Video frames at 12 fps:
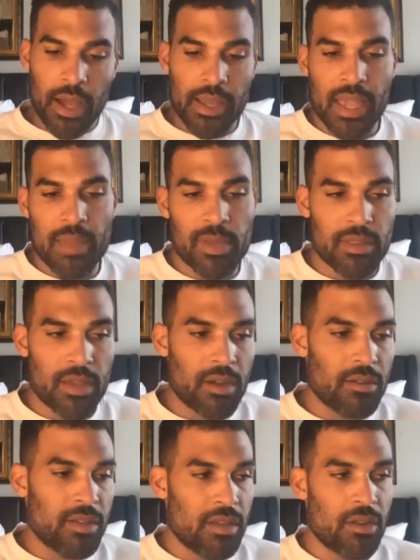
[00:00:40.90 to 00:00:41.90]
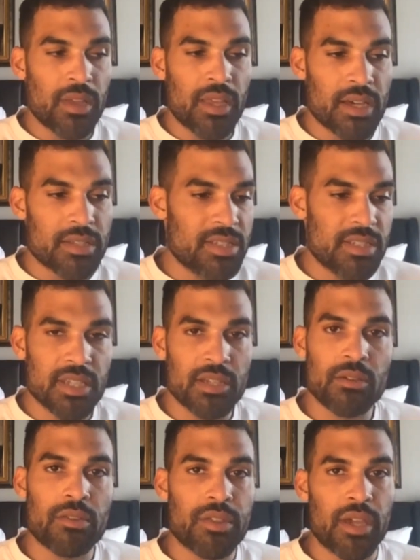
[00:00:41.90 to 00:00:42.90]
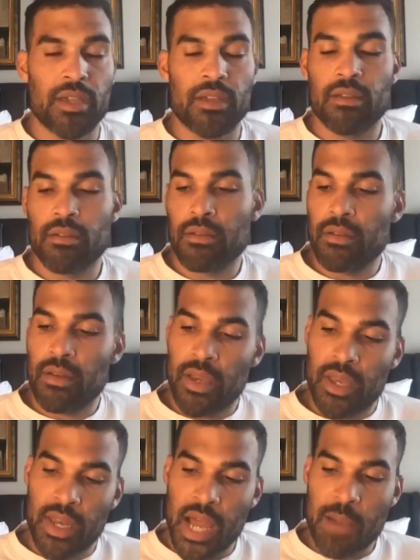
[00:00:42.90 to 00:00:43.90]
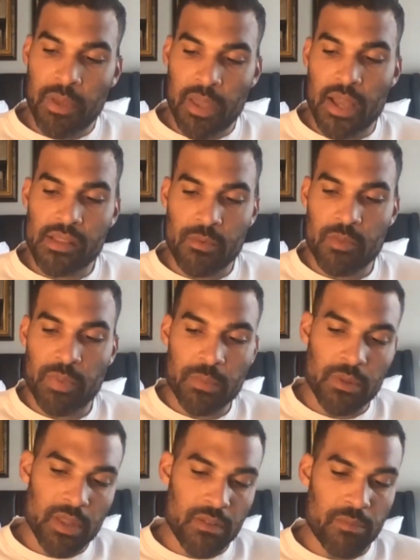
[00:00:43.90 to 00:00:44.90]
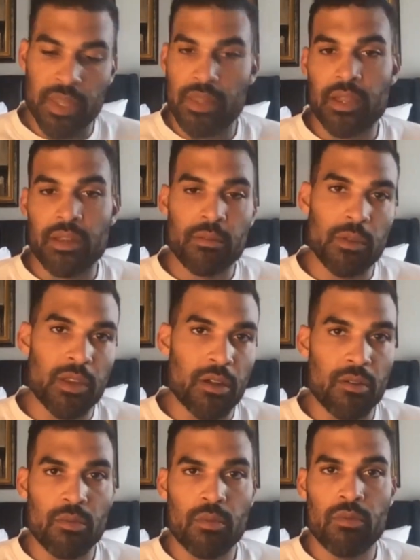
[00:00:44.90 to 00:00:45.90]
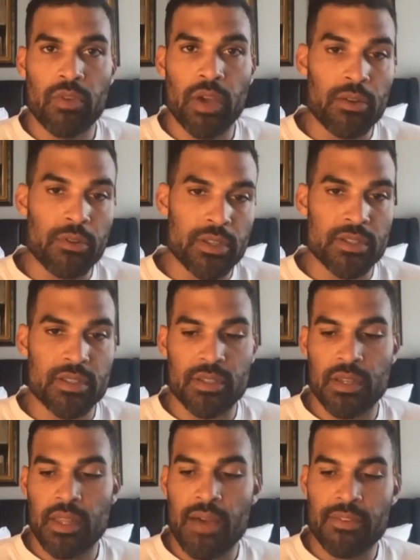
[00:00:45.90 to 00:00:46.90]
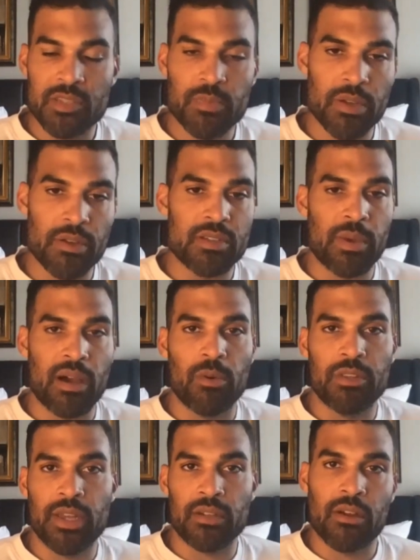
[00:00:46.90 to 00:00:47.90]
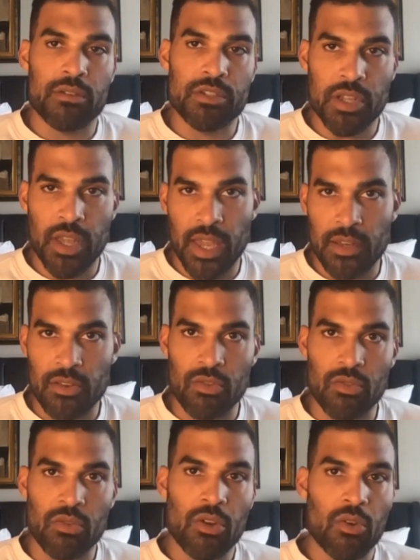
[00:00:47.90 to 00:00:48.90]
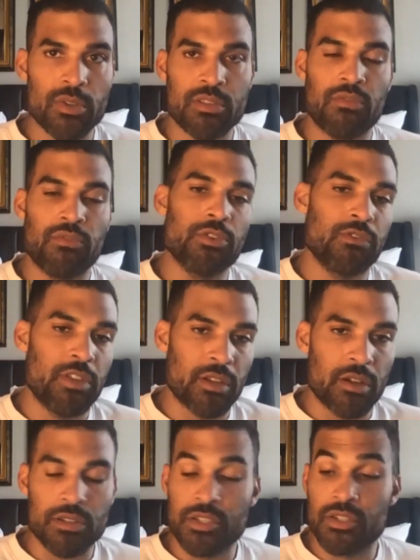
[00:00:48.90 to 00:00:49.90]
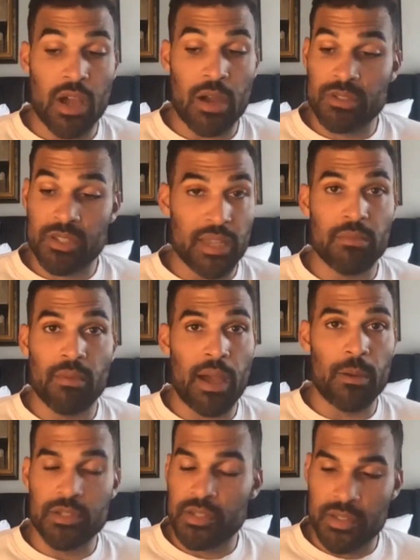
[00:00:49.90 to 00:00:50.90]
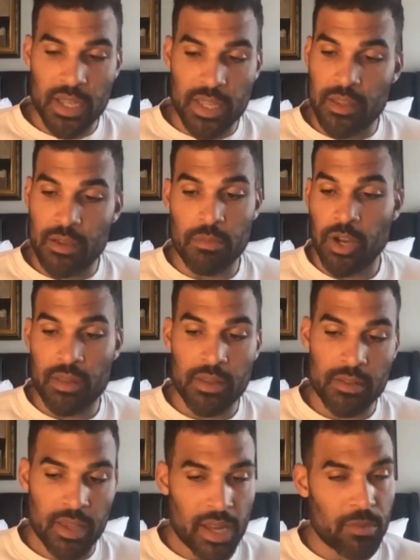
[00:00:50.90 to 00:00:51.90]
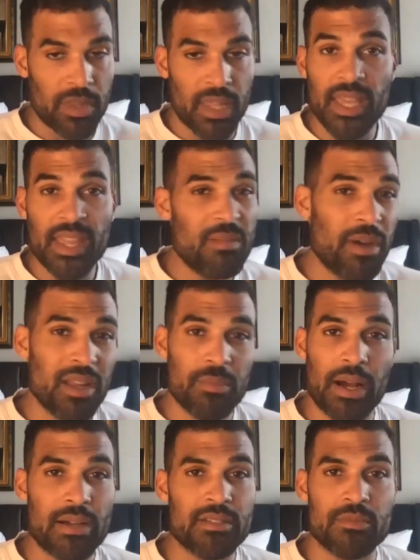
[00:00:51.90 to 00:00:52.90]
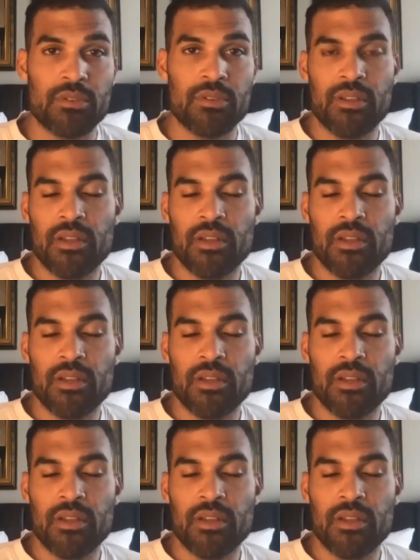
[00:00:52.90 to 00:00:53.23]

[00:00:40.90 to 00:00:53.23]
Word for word: I came in there, didn't know a single thing, and now I'm connecting with people that have been there. You know, veterans and, and have experience about what the technology can do, what's the future of the technology. So I was like, I was just in there trying to connect with anybody possible,